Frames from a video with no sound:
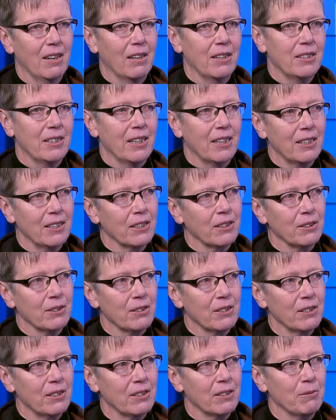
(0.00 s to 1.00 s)
our technical
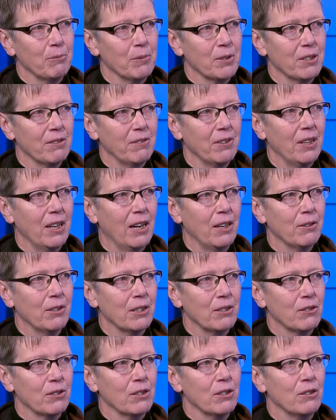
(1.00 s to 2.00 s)
systems have allowed
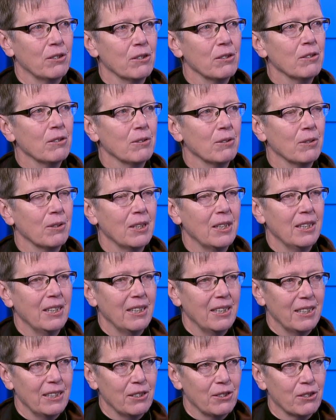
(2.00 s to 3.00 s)
us to do
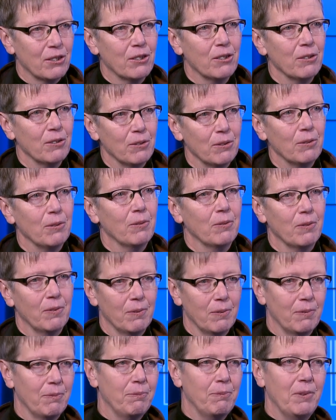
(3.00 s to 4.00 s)
is to
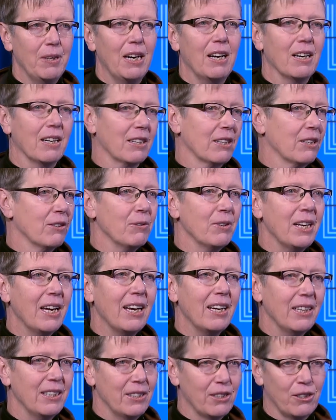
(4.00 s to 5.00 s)
uh,
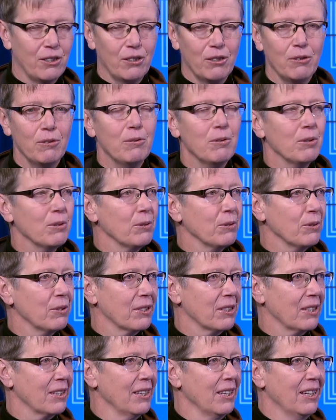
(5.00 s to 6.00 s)
create
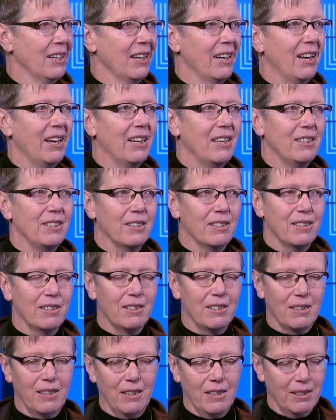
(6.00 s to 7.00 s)
tools and
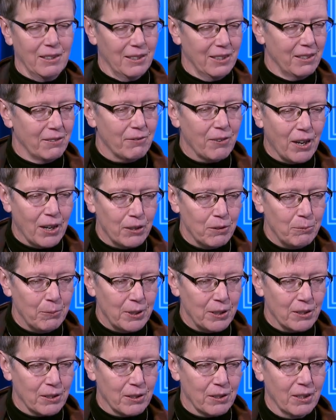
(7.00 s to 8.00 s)
uh,
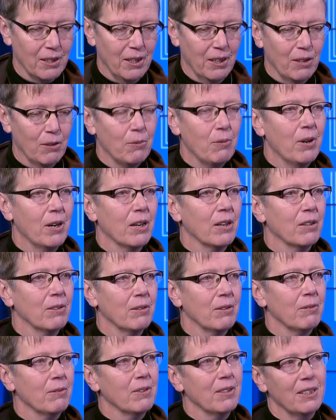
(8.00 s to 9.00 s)
environments
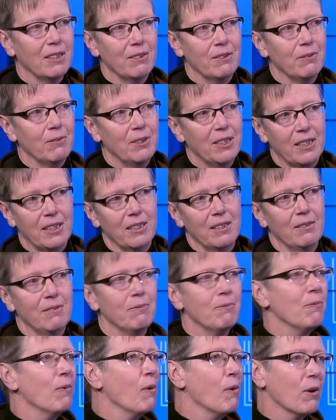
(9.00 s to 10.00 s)
where we
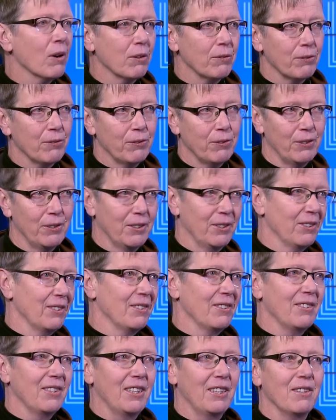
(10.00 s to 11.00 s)
can morph mm.
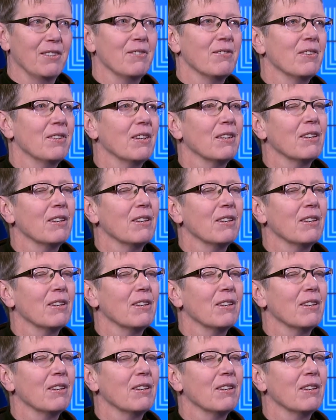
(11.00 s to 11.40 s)
the,